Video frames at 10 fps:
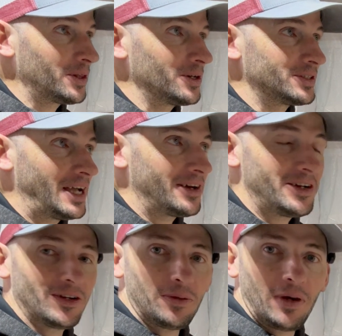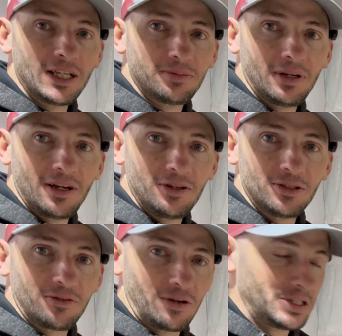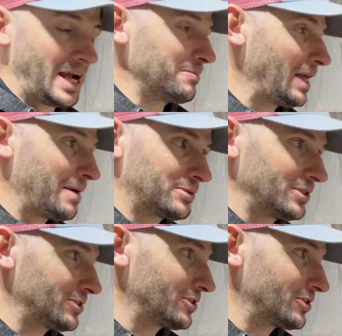those down here in the basement and use it for time lapses or